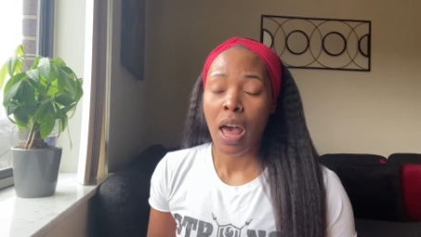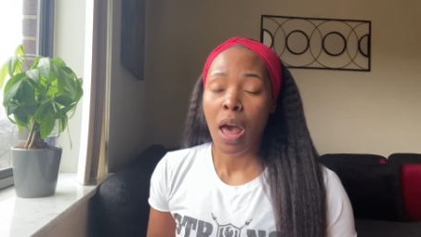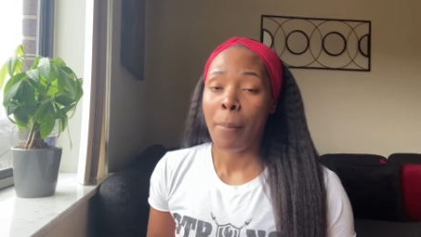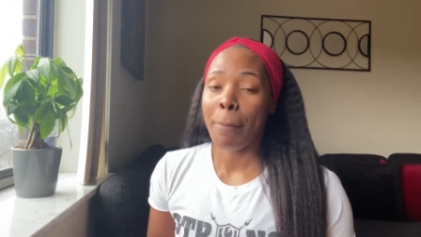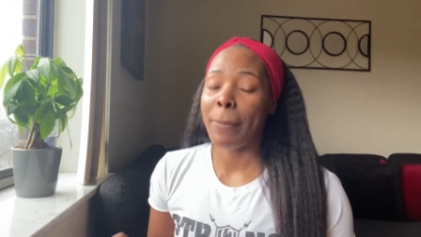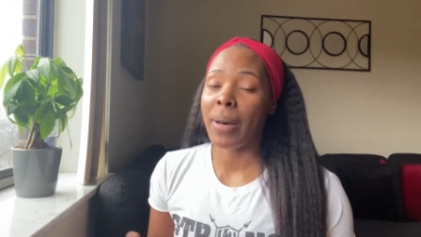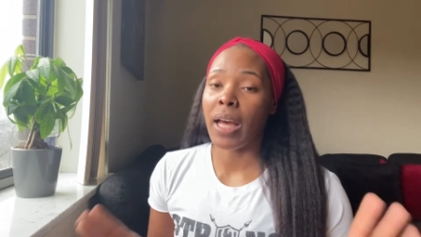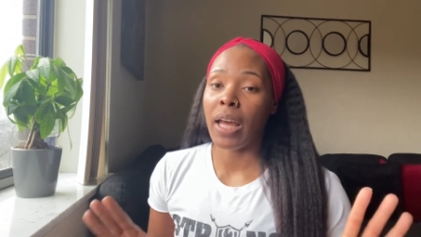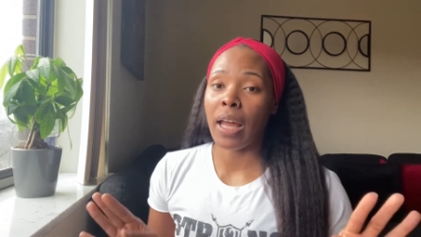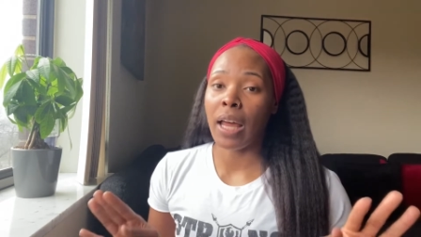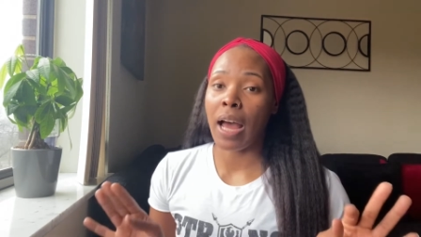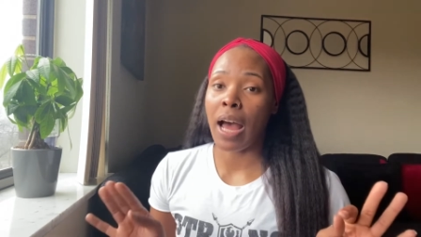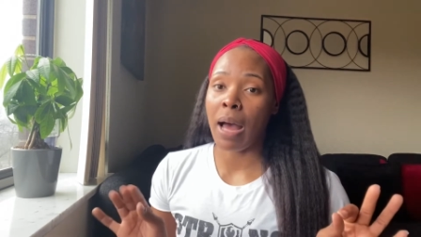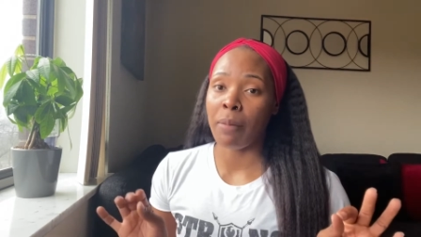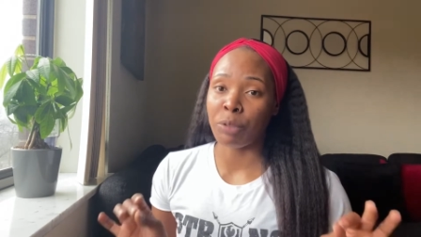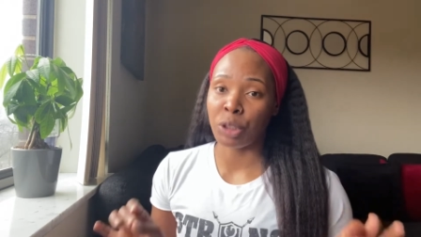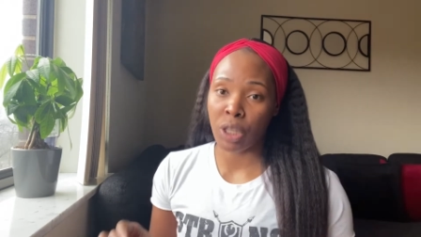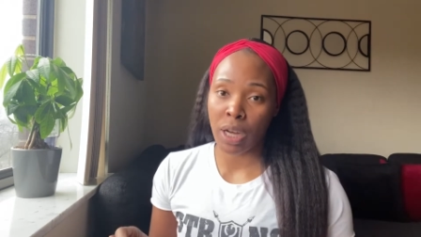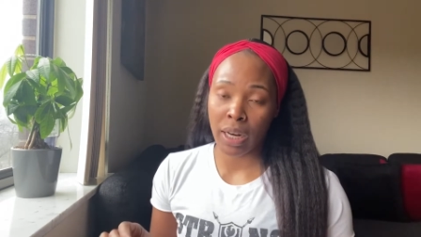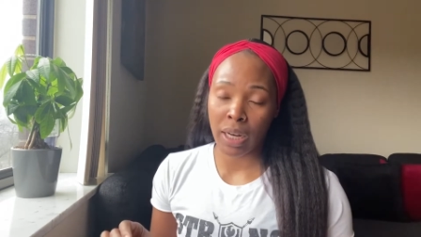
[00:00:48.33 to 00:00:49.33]
but I'm
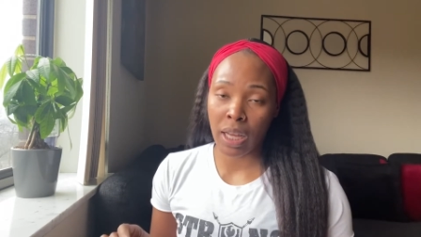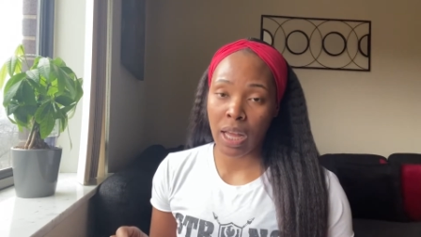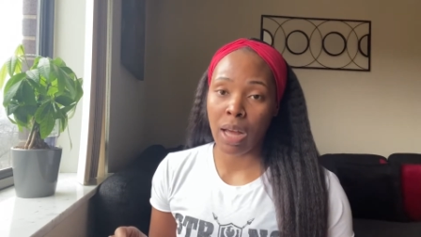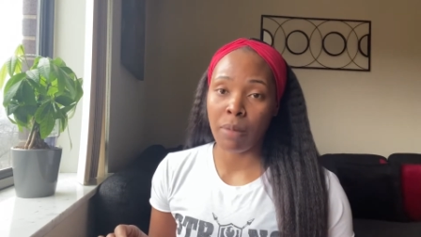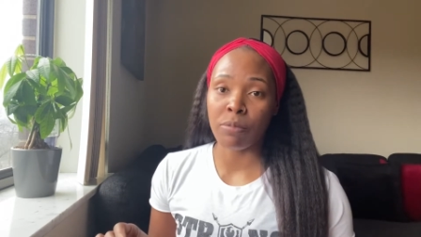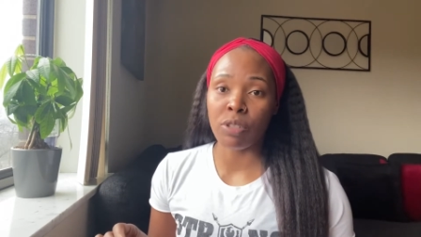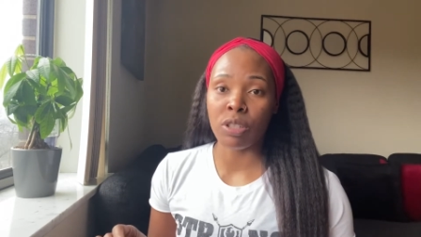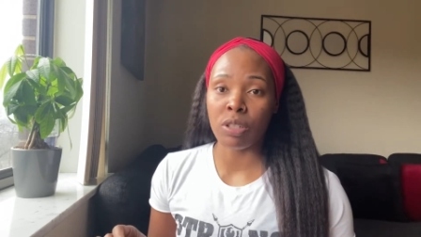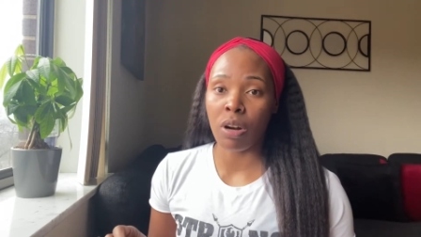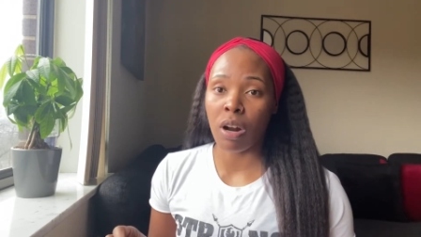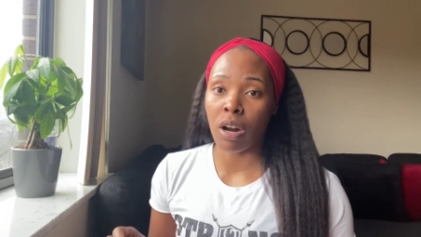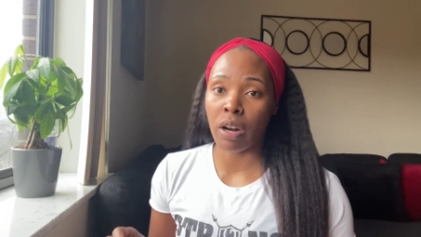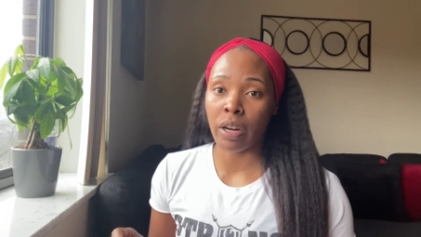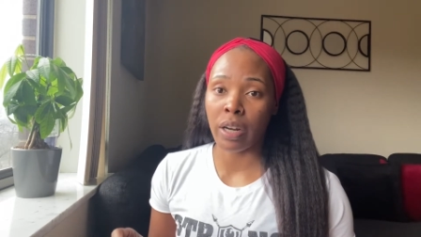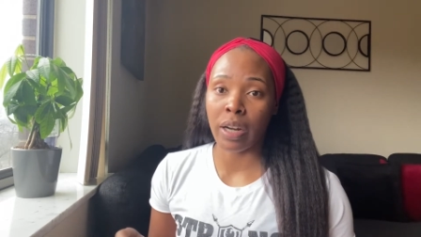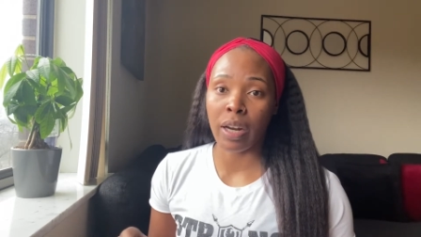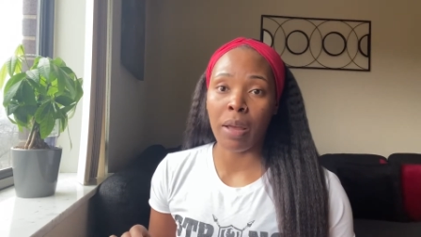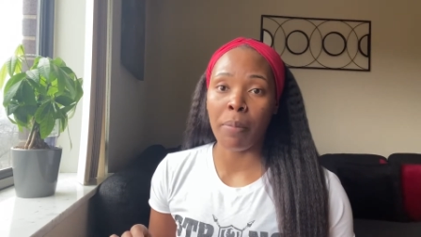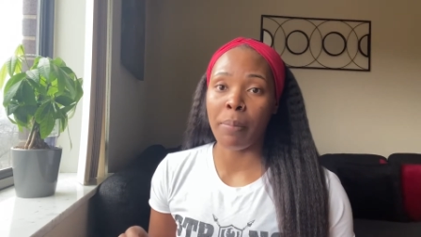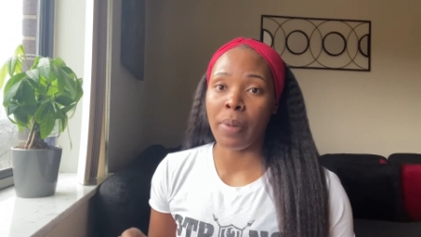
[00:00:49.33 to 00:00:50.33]
trying to come stronger
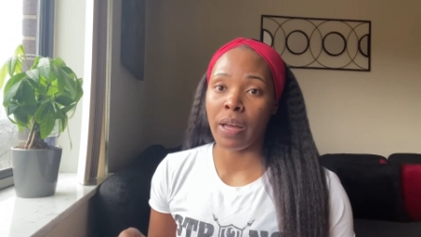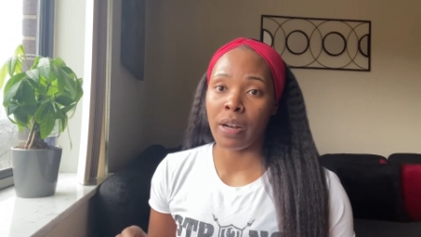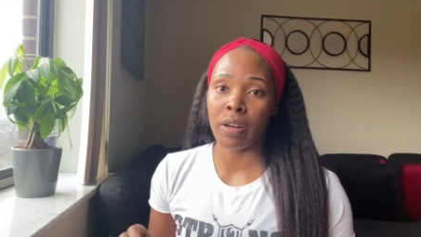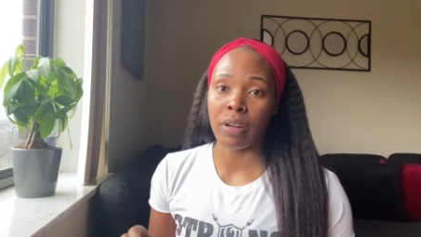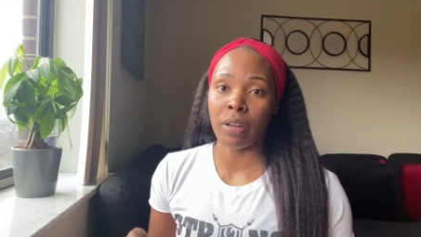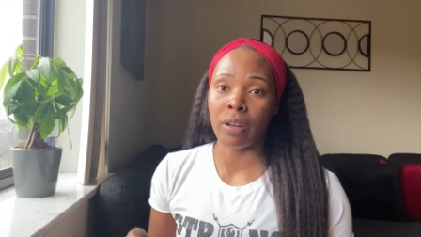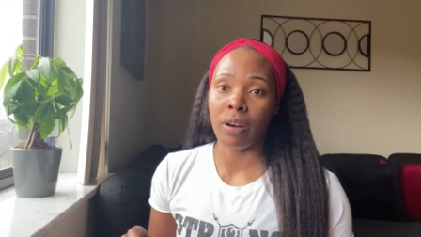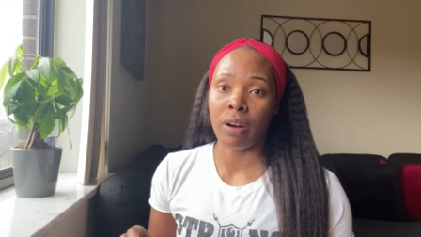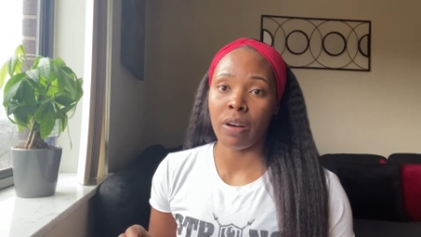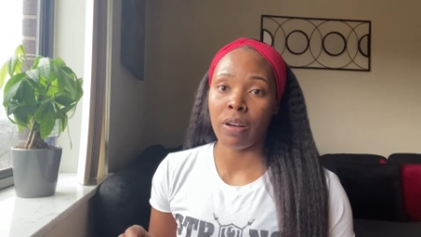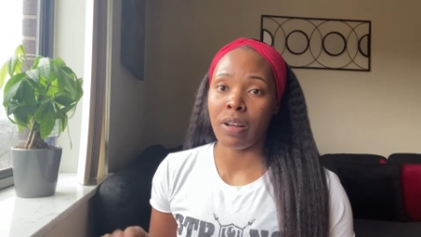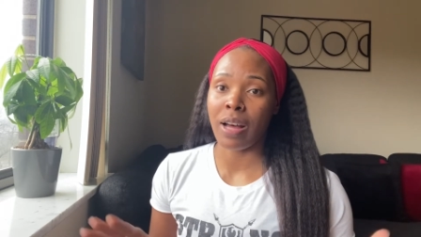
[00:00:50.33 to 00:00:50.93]
and better, y'all.